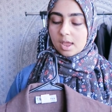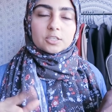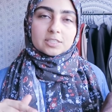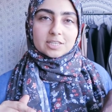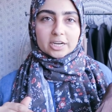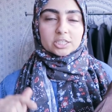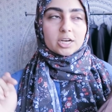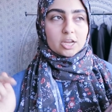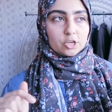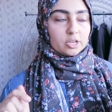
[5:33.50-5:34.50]
This is
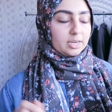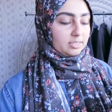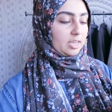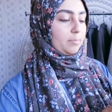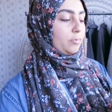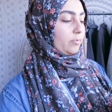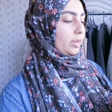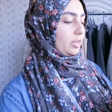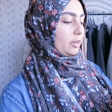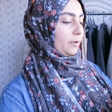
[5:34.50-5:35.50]
actually a good example
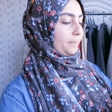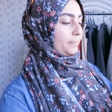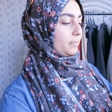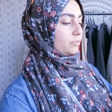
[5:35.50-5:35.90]
right here.